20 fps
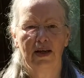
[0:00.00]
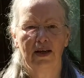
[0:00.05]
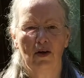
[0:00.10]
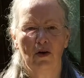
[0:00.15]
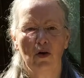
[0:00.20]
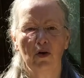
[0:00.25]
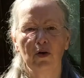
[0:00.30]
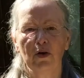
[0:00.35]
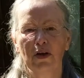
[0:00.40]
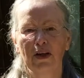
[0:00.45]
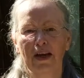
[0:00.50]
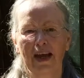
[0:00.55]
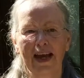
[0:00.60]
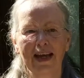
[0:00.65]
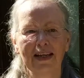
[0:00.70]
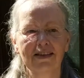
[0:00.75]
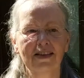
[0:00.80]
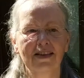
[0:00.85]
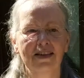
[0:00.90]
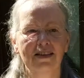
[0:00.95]
oak
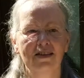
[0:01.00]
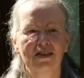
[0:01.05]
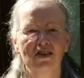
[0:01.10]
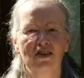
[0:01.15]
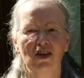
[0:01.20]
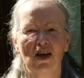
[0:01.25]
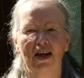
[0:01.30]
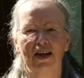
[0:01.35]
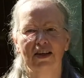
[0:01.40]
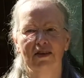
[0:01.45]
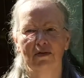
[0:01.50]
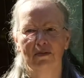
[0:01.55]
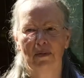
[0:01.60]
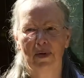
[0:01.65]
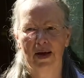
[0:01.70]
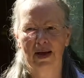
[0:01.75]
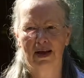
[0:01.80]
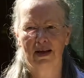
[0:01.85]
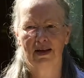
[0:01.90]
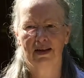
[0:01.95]
caskets, giant
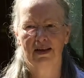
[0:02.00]
bats.